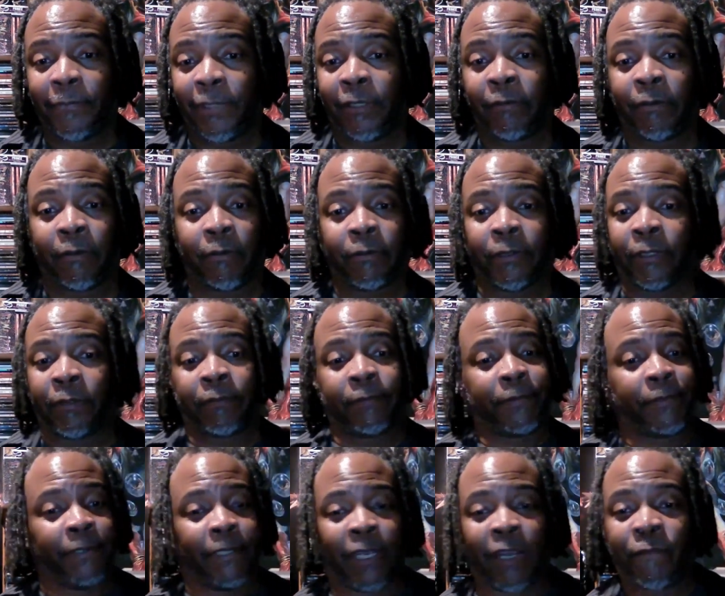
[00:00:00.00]
You know,
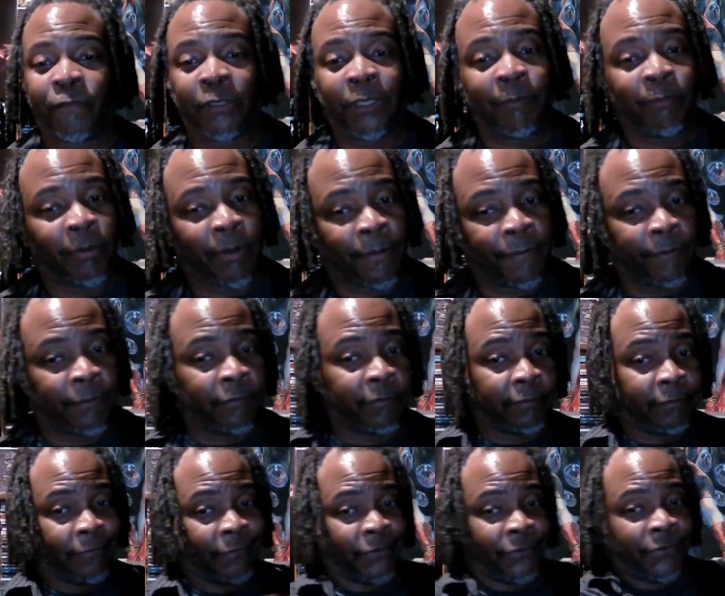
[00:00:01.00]
the Everly
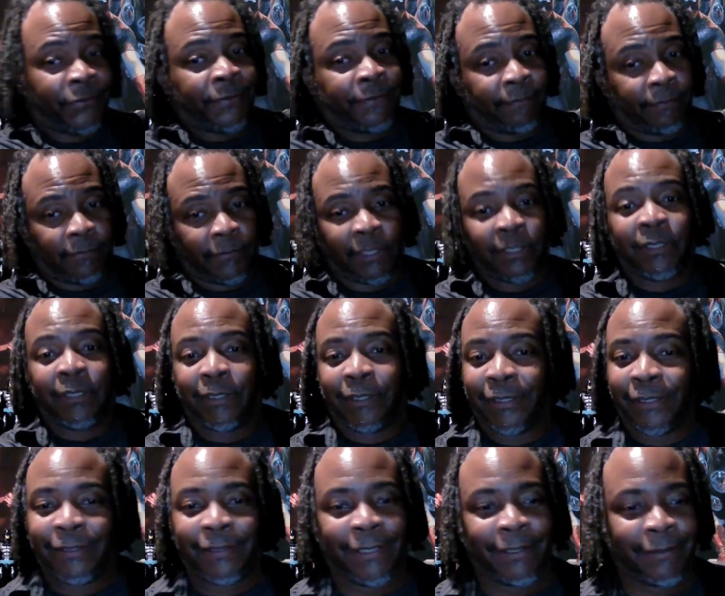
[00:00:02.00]
Brothers,
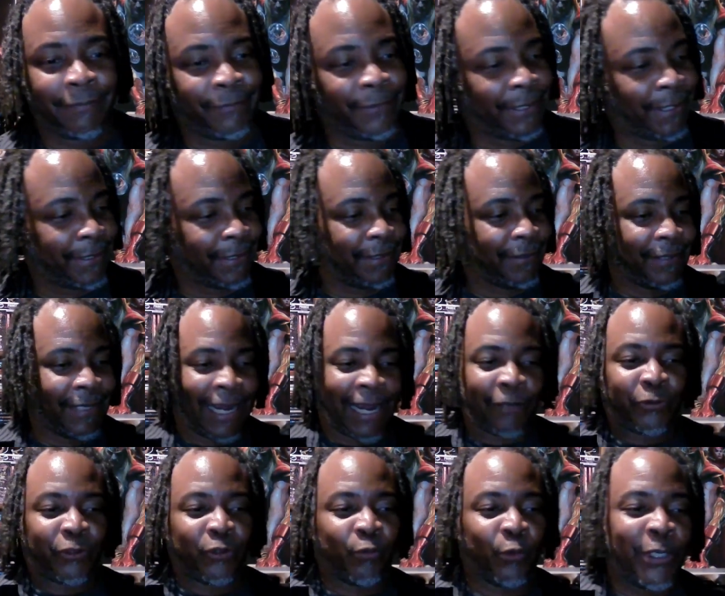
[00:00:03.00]
they like
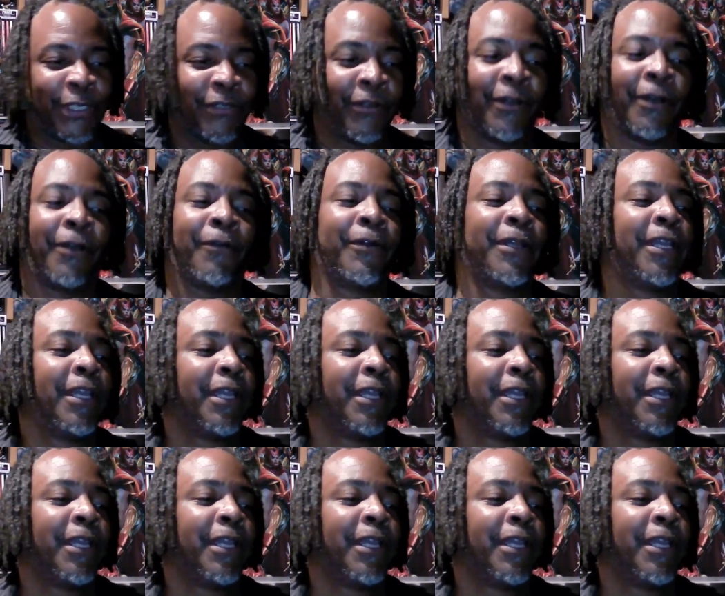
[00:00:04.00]
out the window.